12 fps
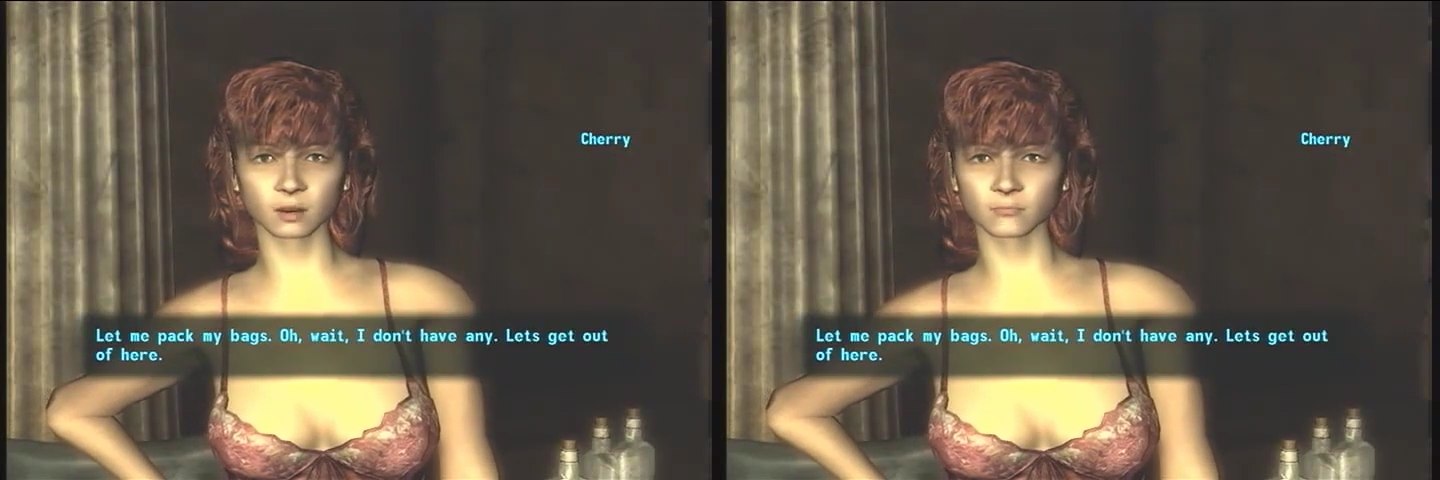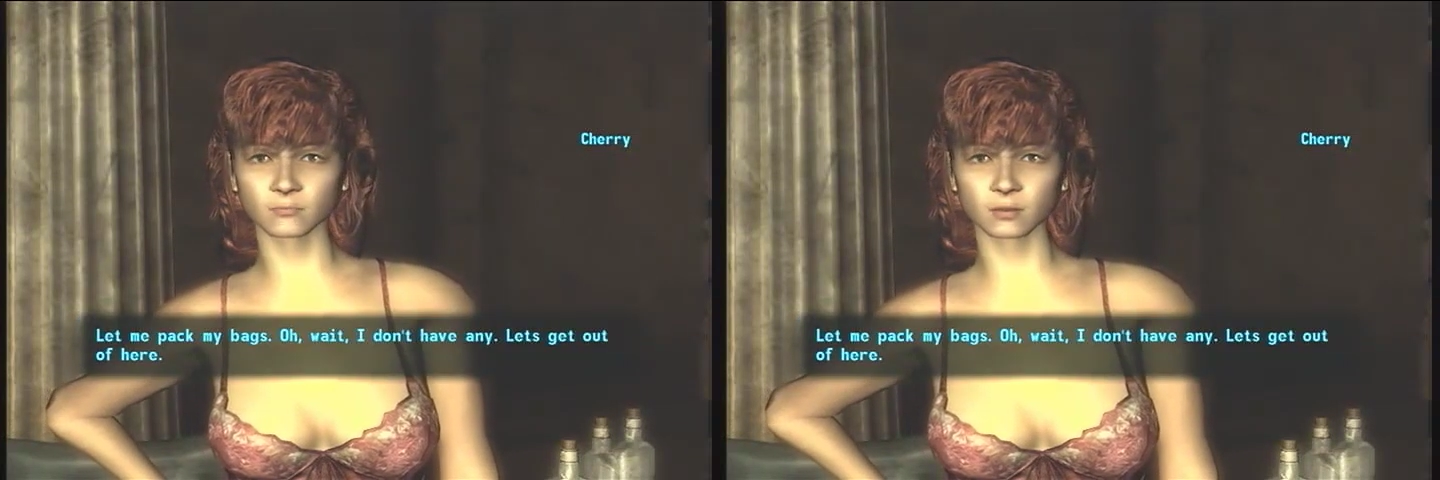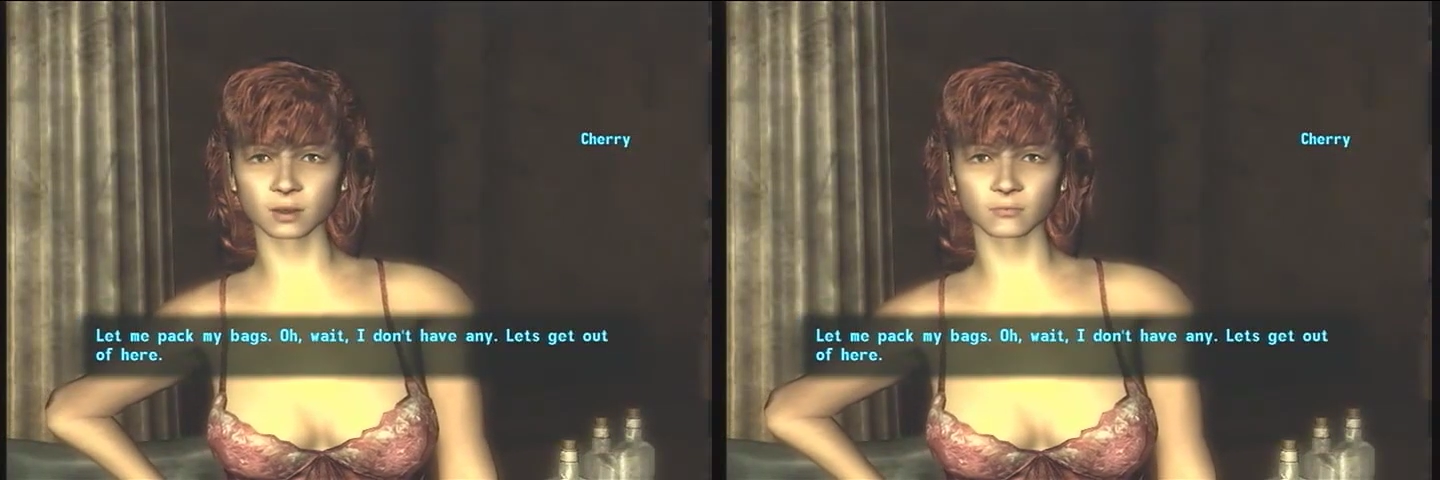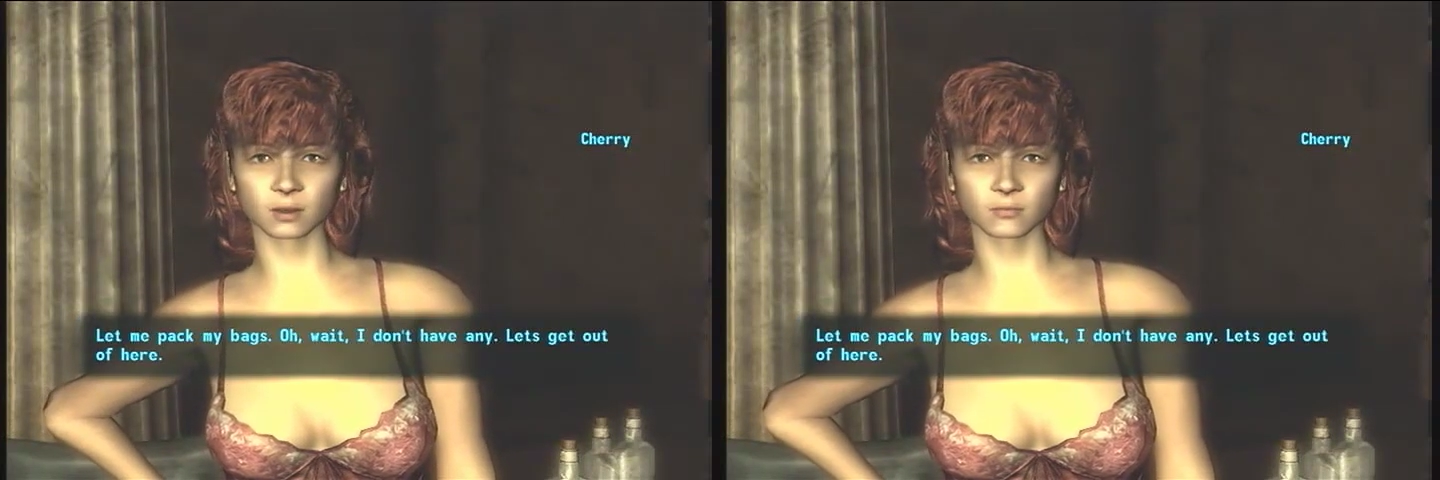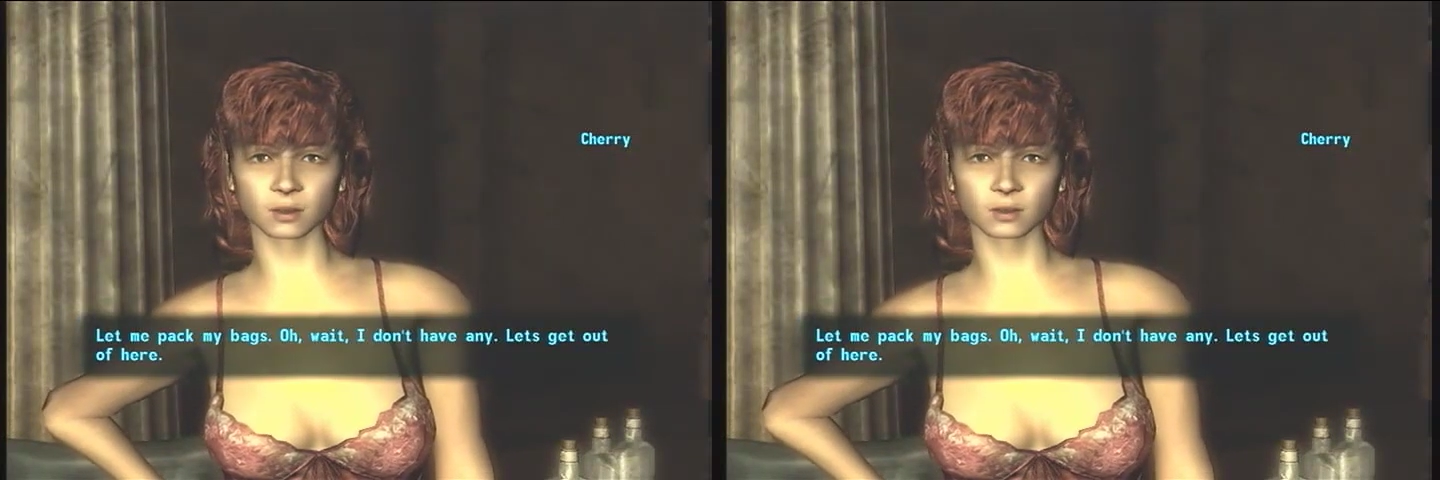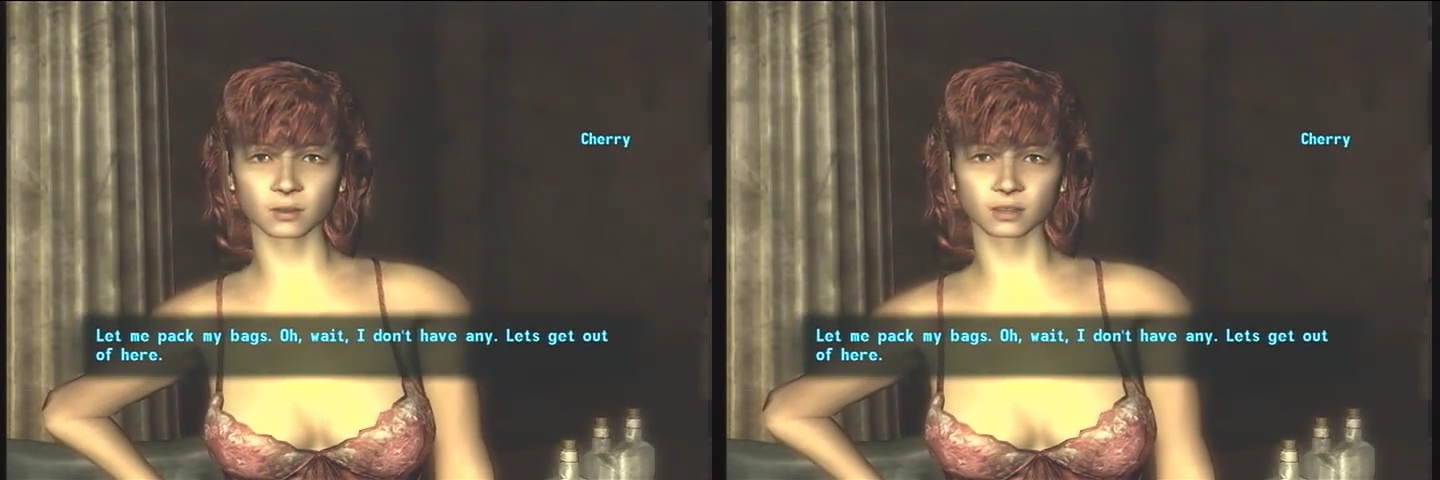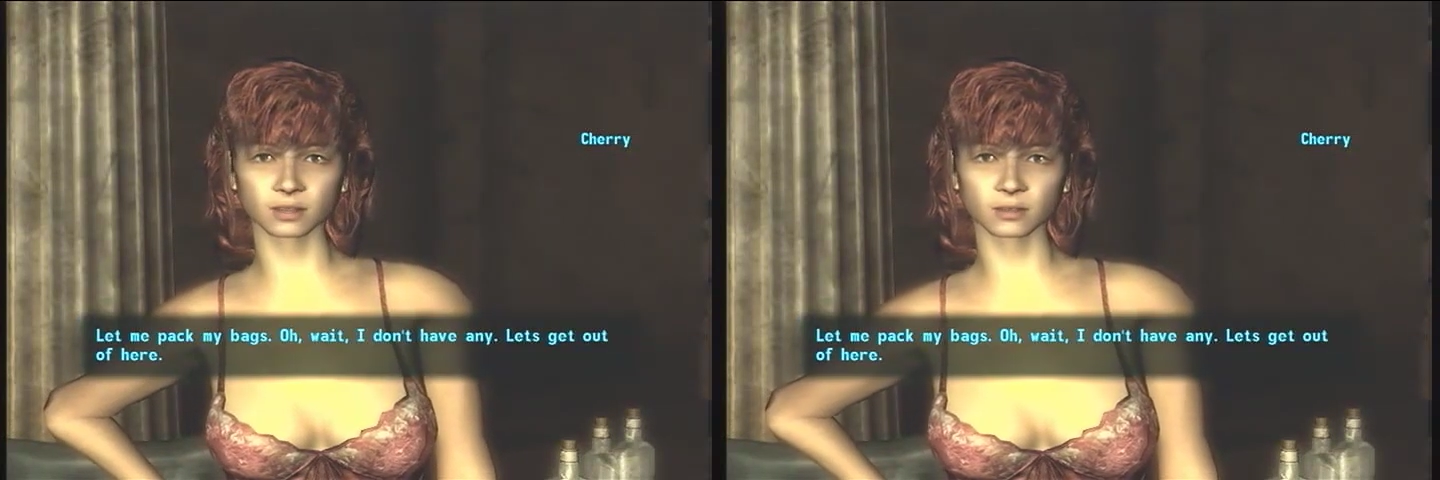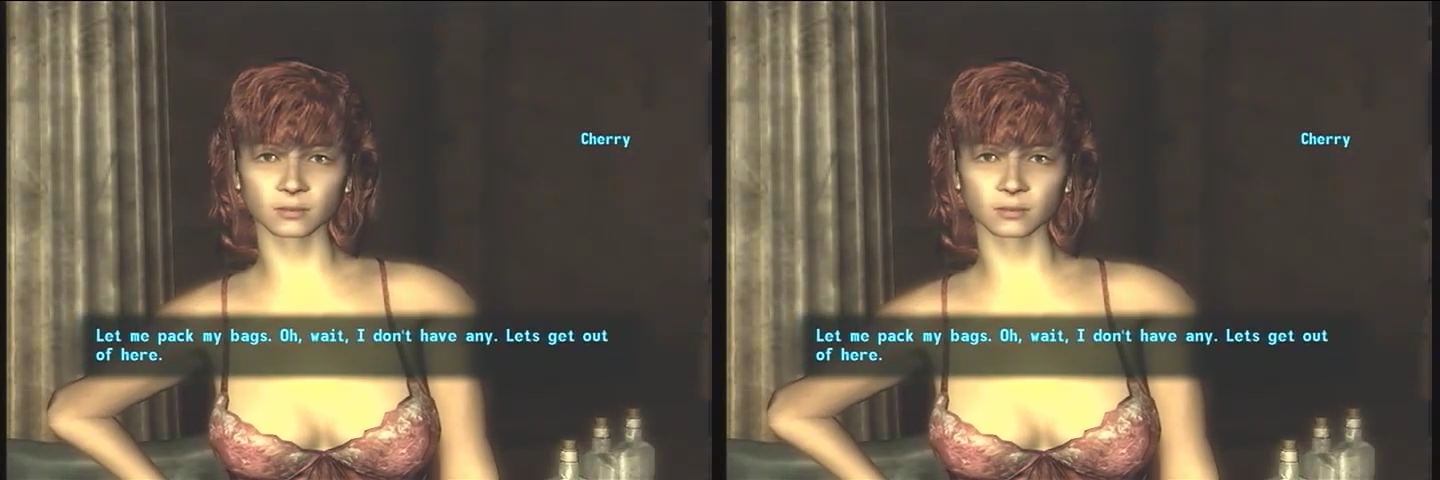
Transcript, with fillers: Let me pack my bags.